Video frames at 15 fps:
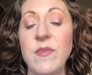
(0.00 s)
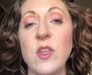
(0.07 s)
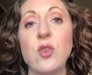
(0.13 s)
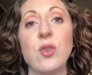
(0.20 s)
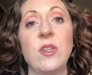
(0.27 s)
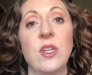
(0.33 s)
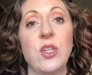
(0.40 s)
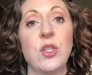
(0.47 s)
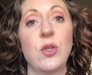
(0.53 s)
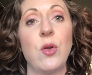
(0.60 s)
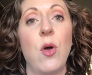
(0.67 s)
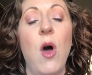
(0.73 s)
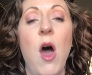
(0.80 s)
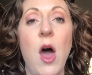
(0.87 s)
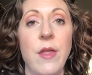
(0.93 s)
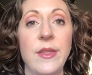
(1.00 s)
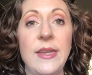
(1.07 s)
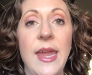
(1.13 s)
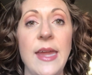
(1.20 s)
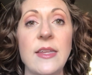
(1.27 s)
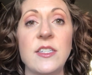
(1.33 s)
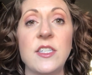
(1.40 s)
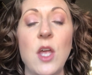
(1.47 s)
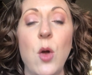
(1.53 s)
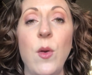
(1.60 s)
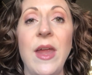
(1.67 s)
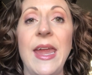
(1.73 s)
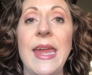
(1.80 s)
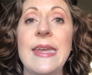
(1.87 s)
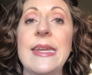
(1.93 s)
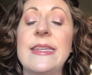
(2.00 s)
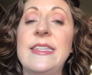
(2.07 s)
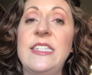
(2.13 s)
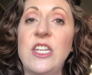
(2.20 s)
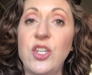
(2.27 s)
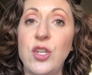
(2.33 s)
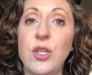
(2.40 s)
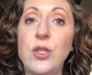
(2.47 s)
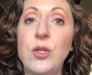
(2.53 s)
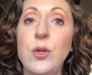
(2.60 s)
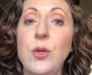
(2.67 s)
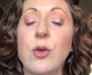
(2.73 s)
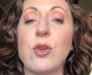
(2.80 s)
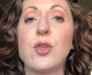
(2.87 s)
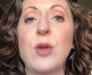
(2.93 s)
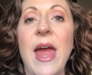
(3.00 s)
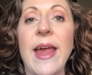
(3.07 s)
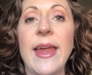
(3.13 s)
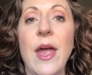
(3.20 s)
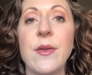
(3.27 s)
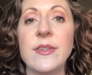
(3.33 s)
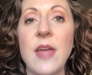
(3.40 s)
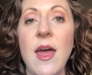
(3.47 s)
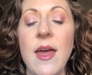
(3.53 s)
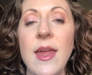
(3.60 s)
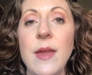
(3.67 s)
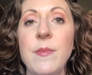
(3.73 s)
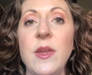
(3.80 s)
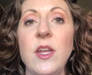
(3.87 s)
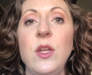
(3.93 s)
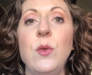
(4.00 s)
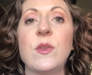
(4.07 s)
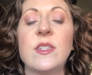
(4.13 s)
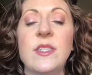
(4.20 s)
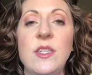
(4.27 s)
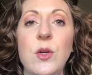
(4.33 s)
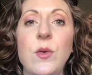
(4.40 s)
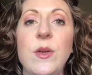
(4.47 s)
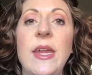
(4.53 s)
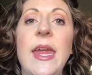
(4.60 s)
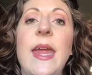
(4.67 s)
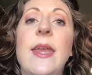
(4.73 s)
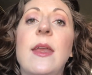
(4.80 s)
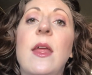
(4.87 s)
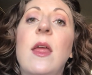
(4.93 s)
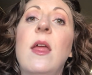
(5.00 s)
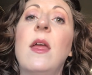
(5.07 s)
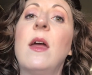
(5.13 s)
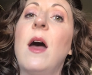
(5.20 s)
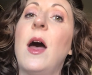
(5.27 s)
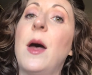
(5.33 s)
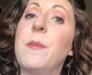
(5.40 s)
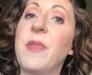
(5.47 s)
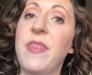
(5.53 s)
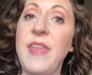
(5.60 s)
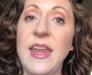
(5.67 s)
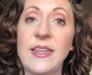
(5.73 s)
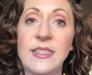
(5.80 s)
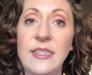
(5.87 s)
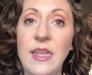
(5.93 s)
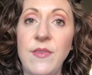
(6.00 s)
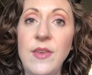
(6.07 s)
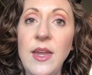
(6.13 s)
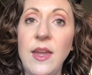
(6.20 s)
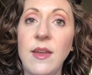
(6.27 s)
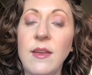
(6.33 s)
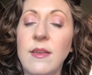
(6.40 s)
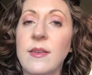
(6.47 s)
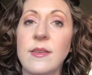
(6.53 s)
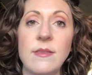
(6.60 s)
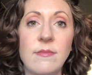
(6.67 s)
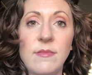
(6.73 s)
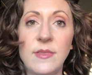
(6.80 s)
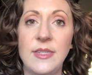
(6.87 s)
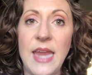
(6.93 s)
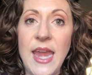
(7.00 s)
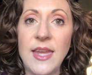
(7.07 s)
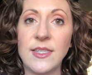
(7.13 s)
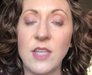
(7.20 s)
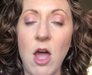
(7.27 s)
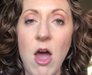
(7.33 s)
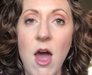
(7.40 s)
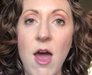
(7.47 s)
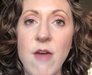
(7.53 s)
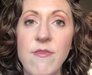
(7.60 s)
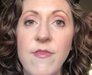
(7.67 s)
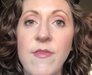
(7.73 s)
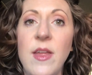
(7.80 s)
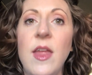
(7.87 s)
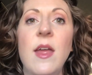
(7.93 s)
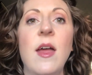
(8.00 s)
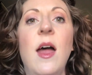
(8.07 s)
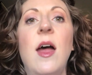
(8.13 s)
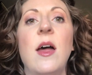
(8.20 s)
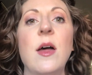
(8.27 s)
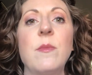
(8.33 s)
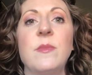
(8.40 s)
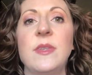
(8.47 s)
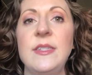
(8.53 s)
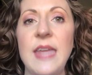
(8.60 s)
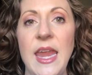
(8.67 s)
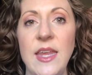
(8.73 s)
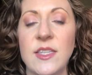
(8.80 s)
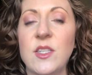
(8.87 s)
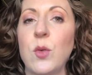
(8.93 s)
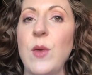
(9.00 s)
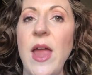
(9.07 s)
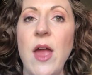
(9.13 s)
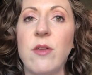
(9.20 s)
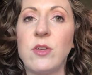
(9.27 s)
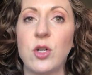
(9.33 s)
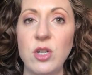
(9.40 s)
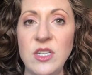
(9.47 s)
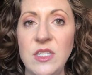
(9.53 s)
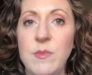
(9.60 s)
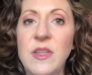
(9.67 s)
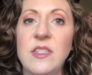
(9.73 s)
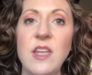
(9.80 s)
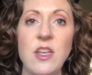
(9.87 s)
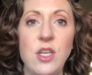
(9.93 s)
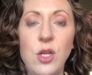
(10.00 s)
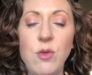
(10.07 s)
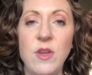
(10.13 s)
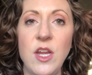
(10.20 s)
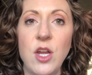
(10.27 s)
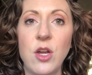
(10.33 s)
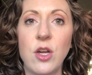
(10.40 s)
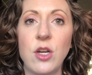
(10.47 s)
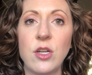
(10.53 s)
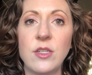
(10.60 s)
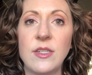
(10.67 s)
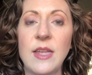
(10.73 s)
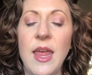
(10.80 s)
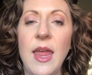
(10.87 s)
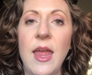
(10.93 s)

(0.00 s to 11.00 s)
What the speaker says: of the traditional holidays. So in addition to your track out time, you still get Thanksgiving days off, days around Christmas and New Year's.